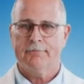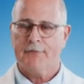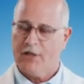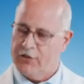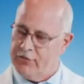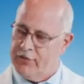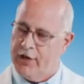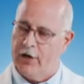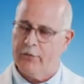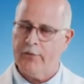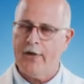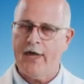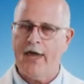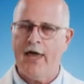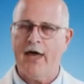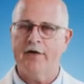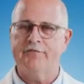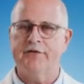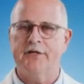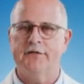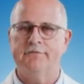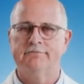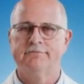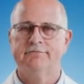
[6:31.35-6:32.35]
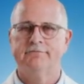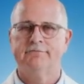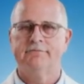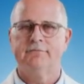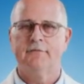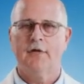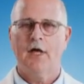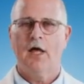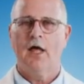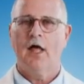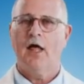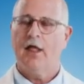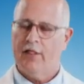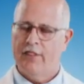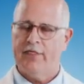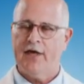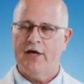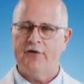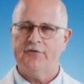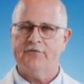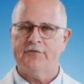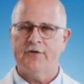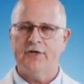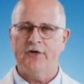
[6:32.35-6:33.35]
There we have it.
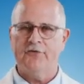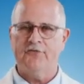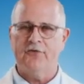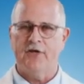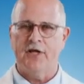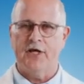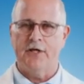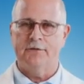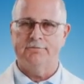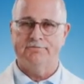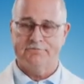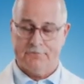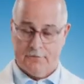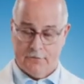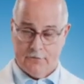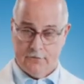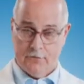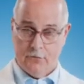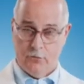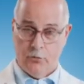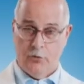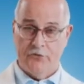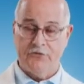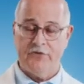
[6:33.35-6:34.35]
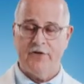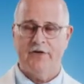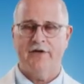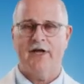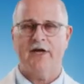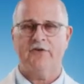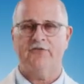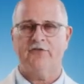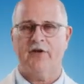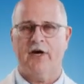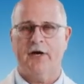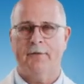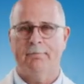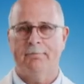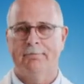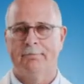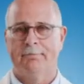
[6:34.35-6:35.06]
Thanks for listening. We'll see you next time.